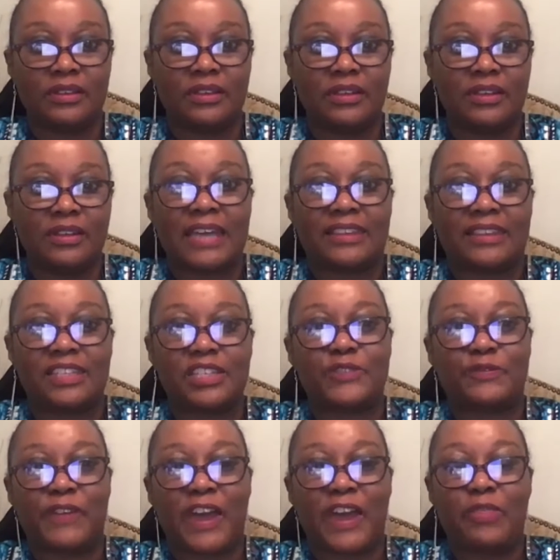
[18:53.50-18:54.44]
that this
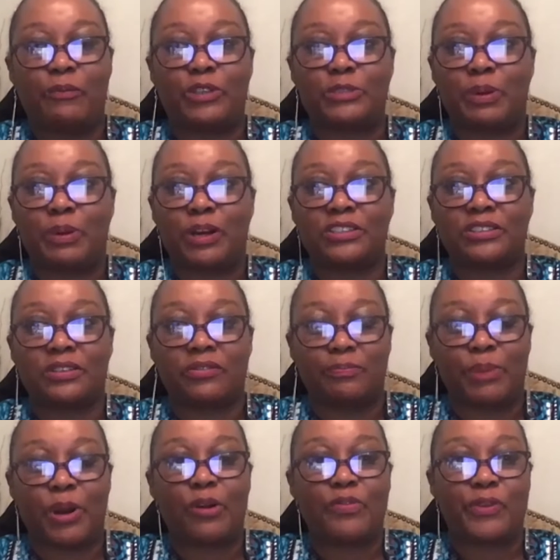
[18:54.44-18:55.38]
faith was
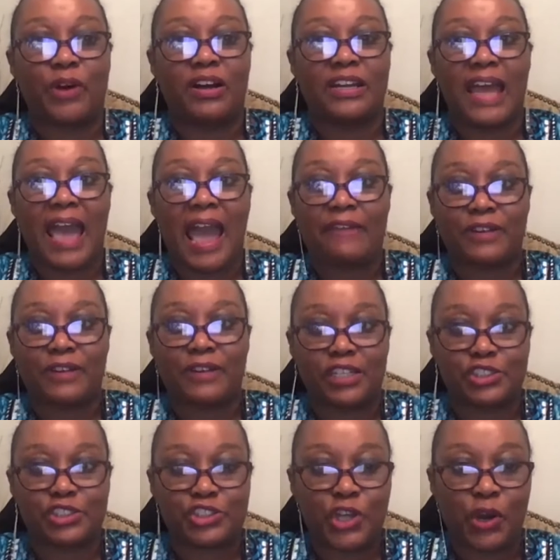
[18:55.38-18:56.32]
birthed on
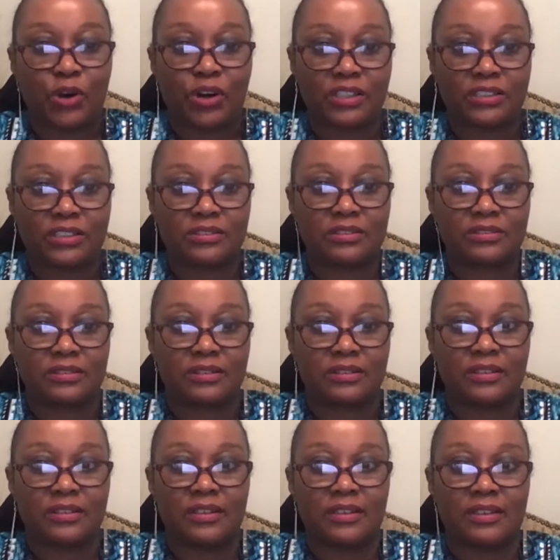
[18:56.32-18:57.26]
African shores,
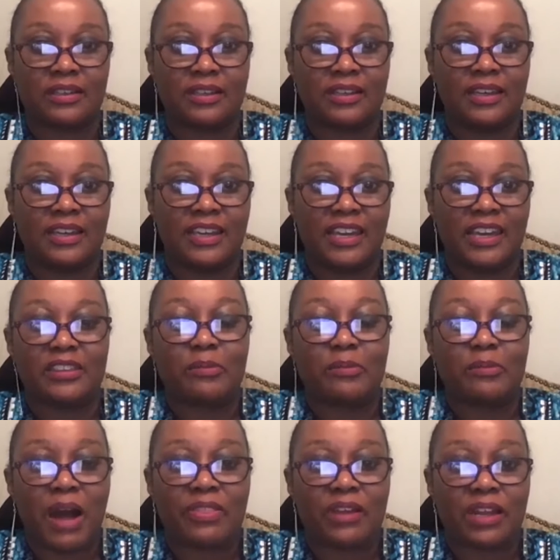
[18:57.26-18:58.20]
in the
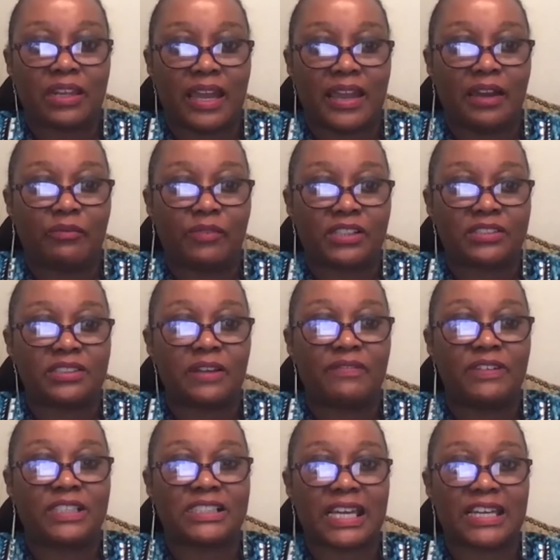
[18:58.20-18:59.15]
motherland where
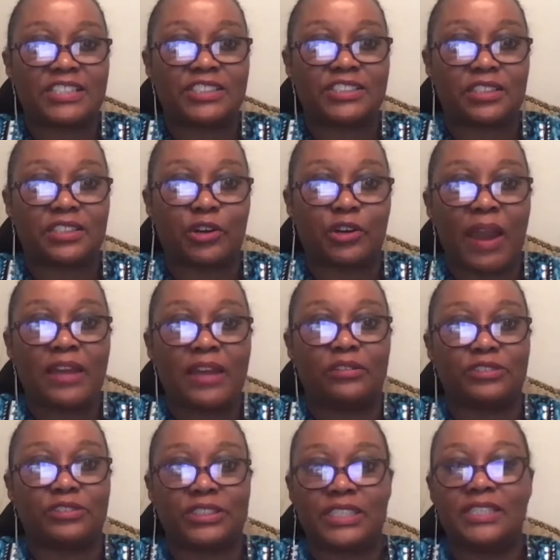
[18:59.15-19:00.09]
civilization
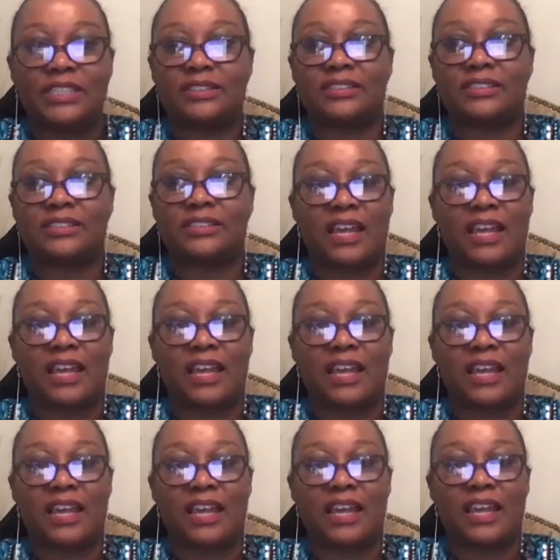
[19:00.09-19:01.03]
cradled Jesus and
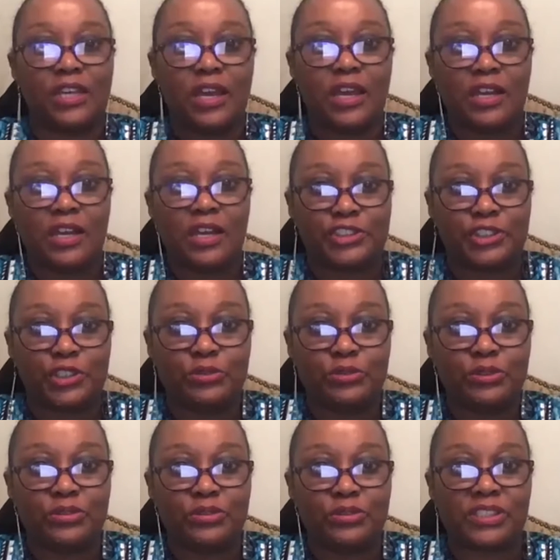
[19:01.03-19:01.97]
African
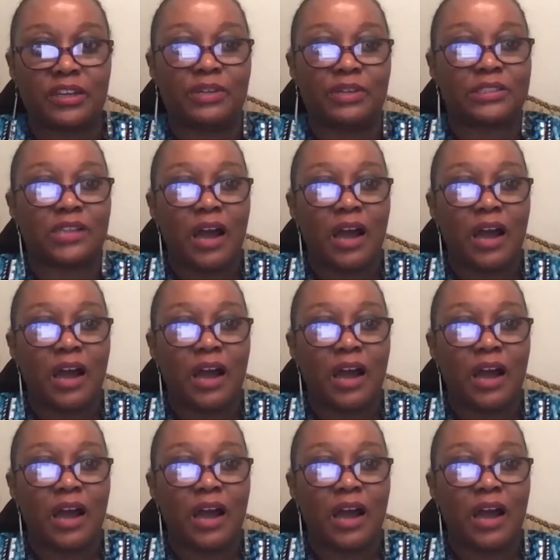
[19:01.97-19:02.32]
Jews. It was